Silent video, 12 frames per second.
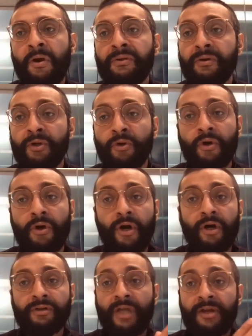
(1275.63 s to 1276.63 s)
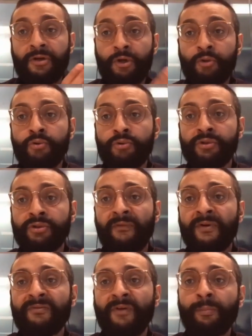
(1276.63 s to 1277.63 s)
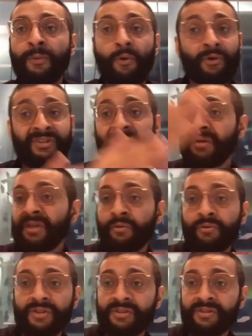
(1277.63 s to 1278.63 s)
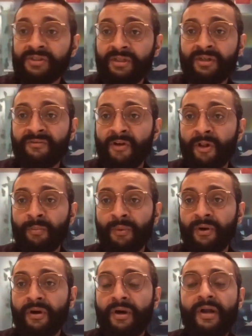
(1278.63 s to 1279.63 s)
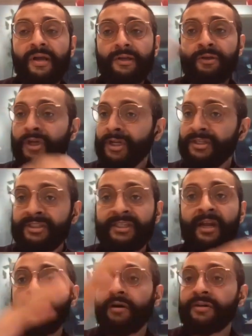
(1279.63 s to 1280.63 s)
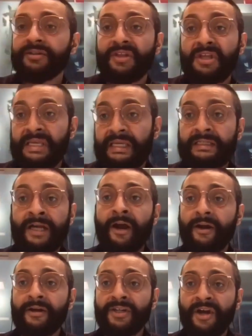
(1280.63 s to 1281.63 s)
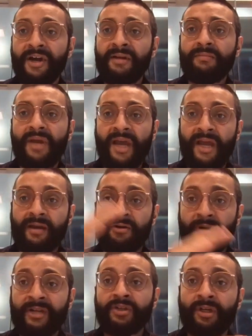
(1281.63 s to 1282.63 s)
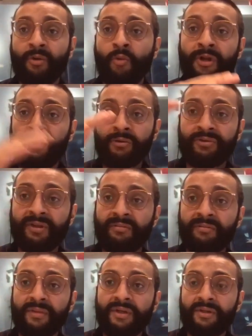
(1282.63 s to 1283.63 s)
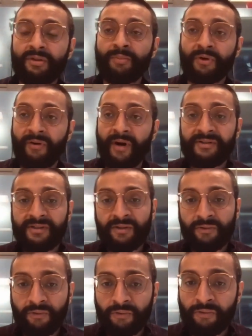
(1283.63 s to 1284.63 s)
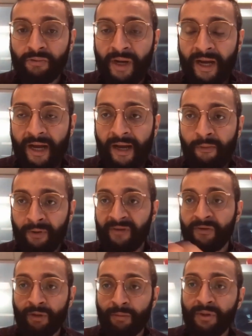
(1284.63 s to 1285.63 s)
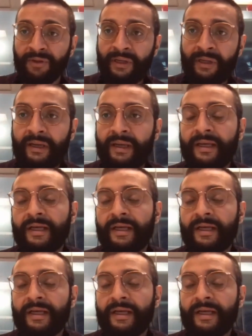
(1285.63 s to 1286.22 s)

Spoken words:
Whether you're a new software developer or somebody who's a senior developer, you're going to see errors the entire time, and you're actually going to want to use them to progress through whatever you're building.